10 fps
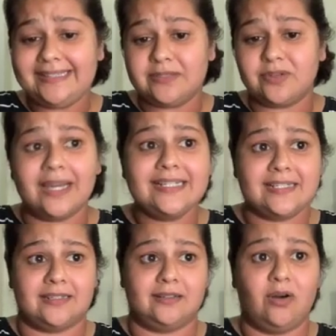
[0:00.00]

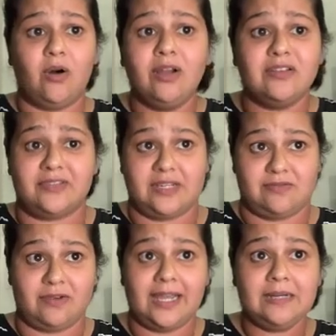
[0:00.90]
writer, all of it,
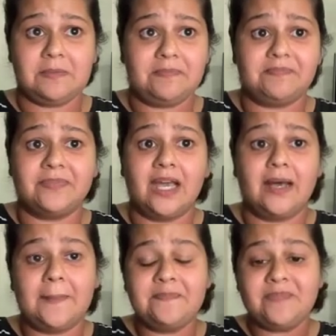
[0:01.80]
right?
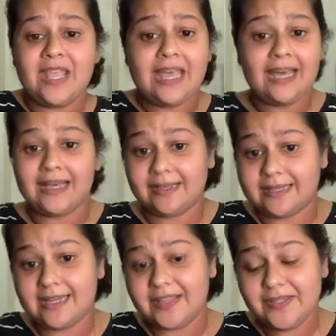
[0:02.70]

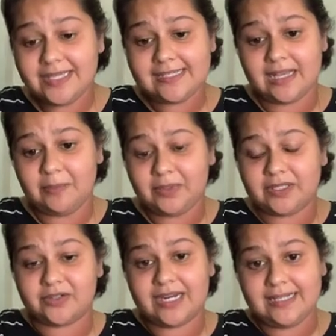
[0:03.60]
Another example, a
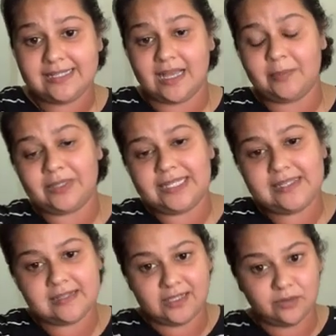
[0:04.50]
great example
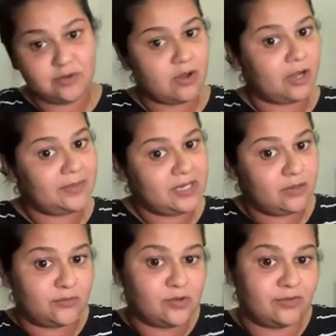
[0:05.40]
is, I don't know how many
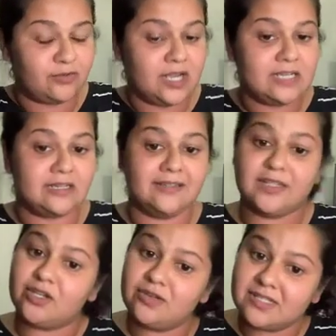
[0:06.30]
of you have read The
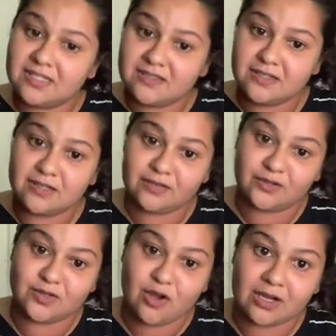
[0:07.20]
Curious Incident of the
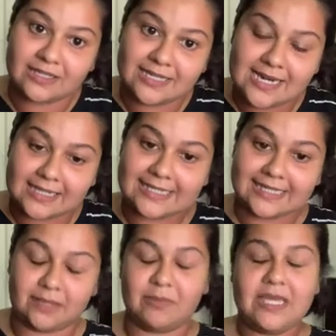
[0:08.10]
Dog in the
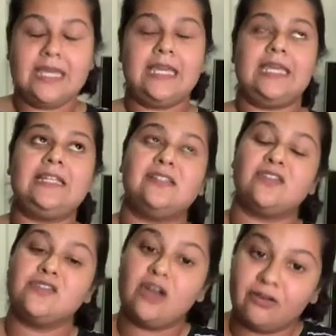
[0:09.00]
Nighttime. It is a
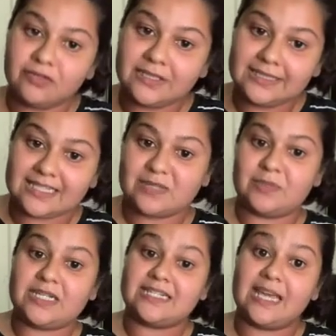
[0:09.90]
novel that has
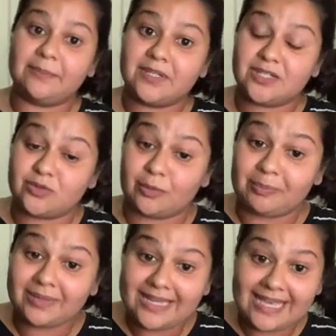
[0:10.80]
been adapted into a
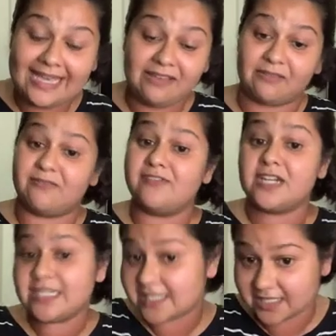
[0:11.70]
play
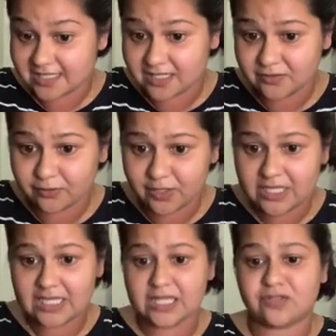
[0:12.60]
very
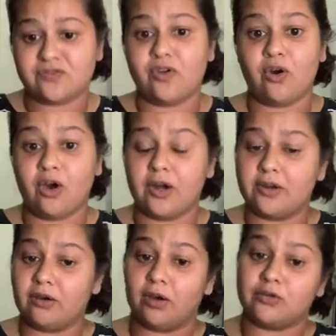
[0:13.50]
successfully. It's gone
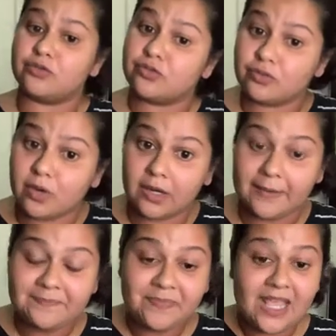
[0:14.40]
on tour.
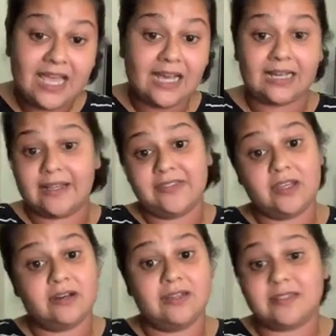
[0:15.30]
And
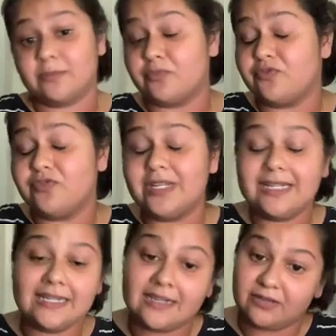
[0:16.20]
there are some
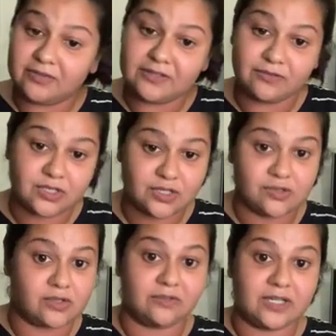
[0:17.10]
really lovely
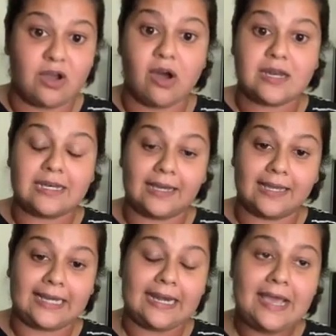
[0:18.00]
versions of it
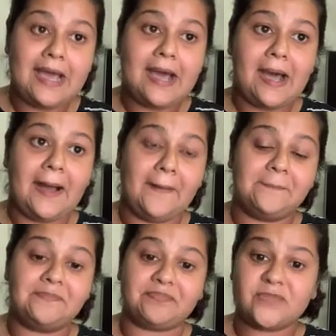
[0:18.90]
online.
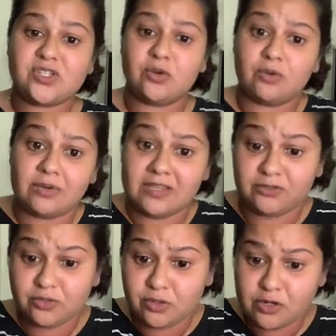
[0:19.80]
So if
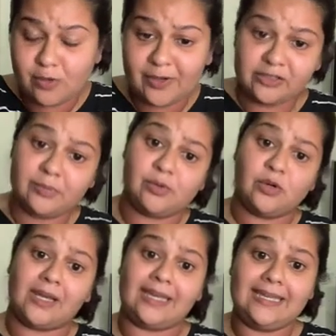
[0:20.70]
you don't know about the book,
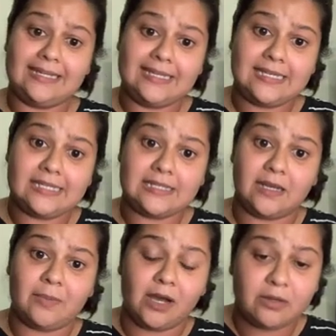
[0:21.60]
it is
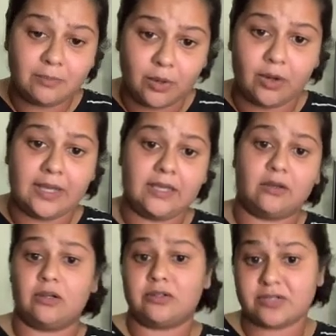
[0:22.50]
about a boy
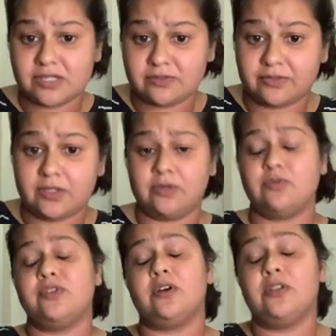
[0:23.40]
called Christopher
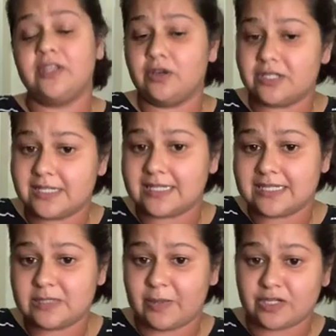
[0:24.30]
who's on the autistic
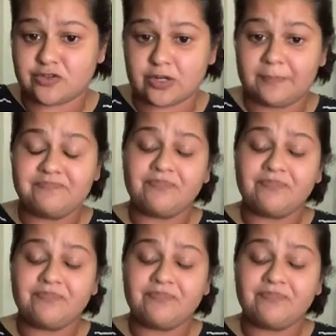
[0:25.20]
spectrum,